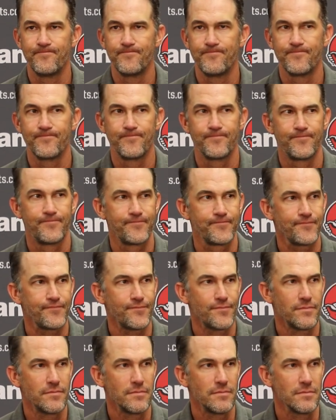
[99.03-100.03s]
Did you
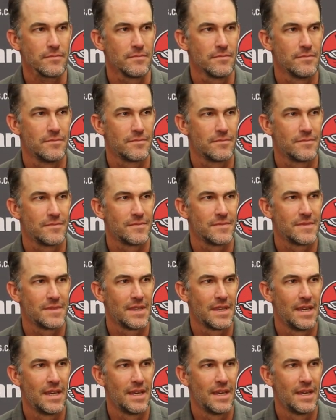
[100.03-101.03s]
adopt that, or have
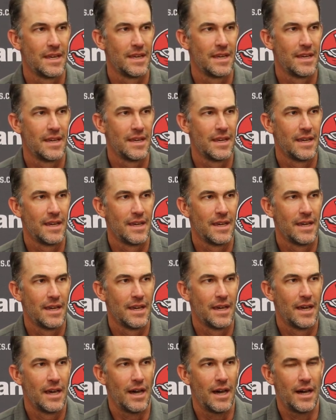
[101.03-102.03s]
you always
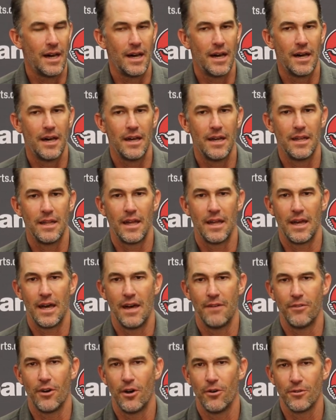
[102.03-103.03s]
had it?
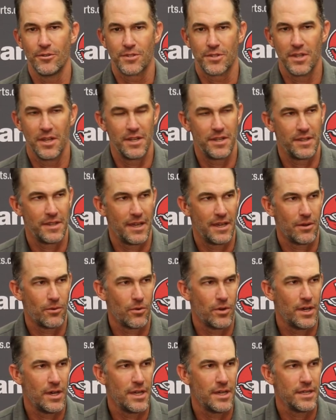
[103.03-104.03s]
I've always done it that
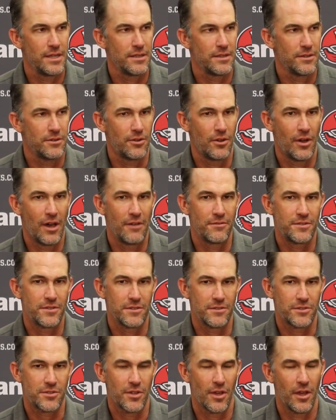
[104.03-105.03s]
way. You know, I've
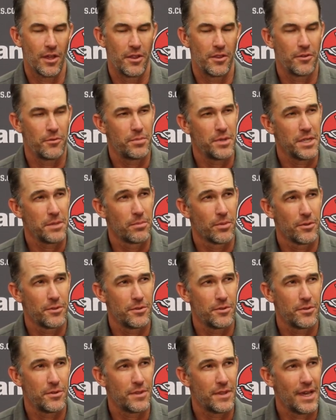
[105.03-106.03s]
saw other people
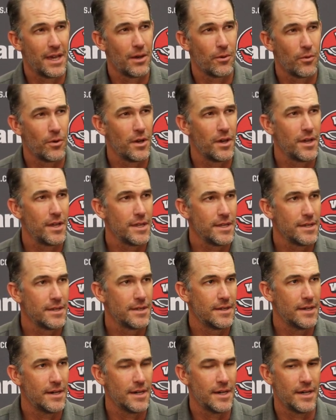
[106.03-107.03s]
do it that way.
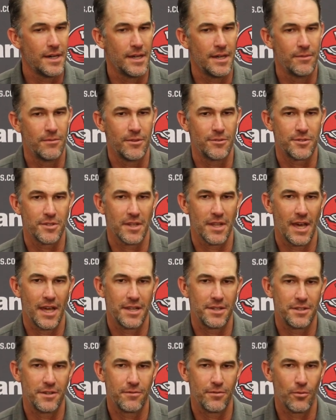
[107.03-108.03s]
There's a
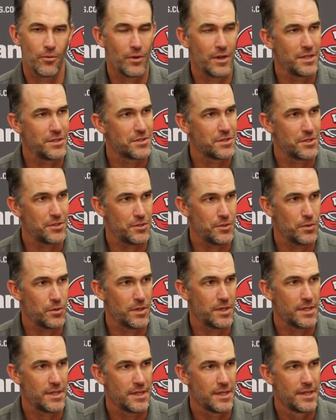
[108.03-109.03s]
lot of different ways to
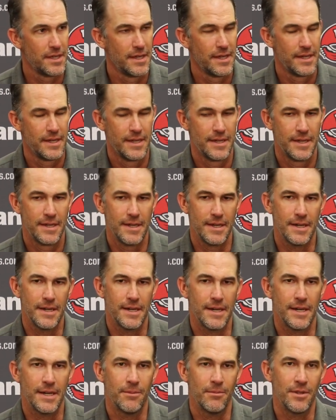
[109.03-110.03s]
do it,
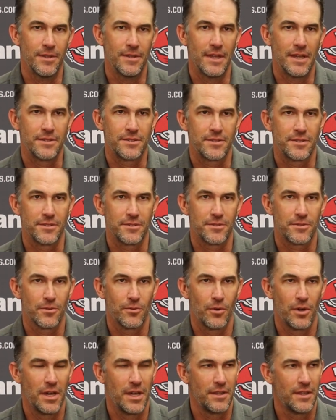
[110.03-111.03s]
and that's just
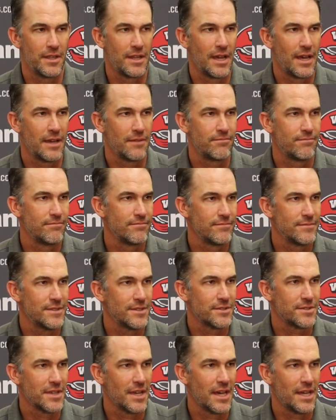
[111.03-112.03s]
the way that I've
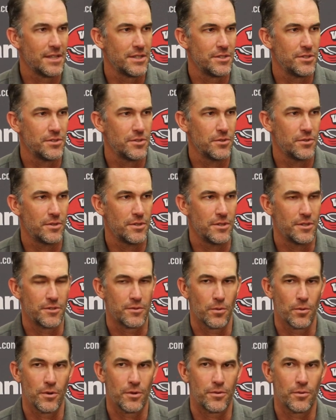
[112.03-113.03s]
decided to do it, and
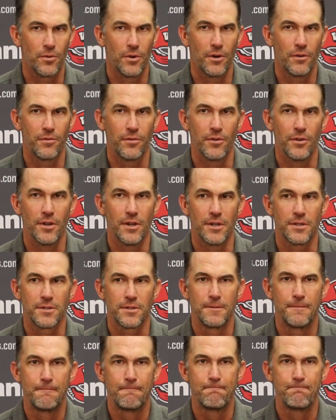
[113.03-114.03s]
it's worked well for us.